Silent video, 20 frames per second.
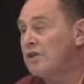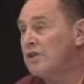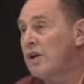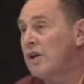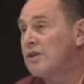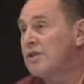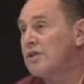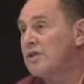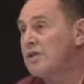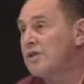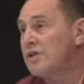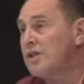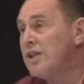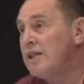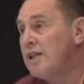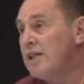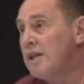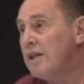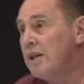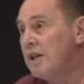start
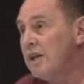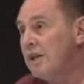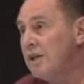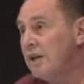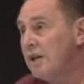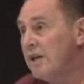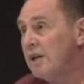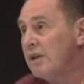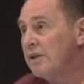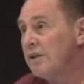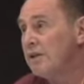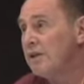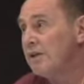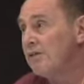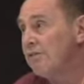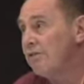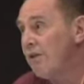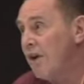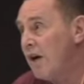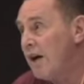seeing the
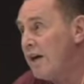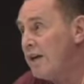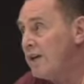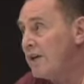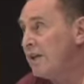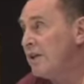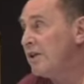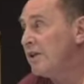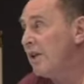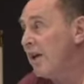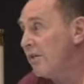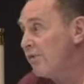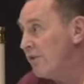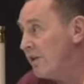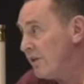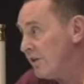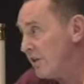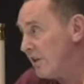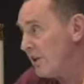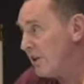divine in
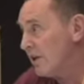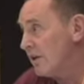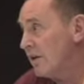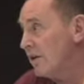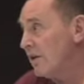everything.